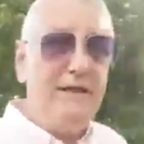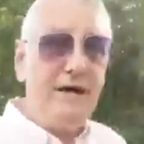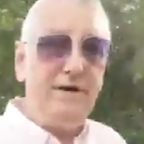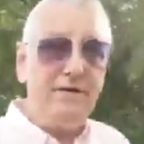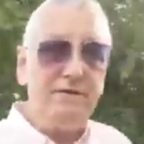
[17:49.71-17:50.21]
and
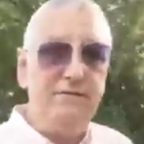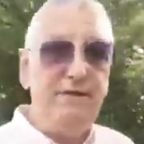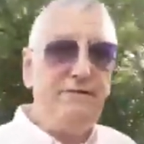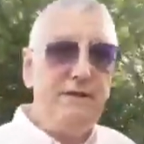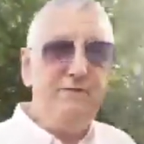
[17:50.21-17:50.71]
the
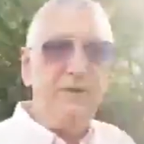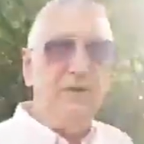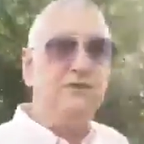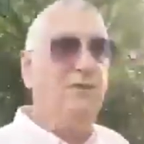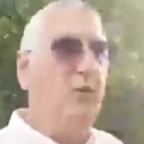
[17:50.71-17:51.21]

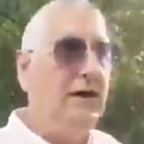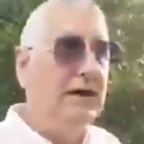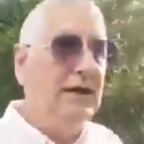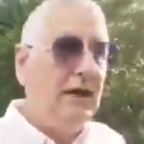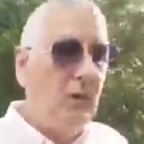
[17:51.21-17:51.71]
151st floor,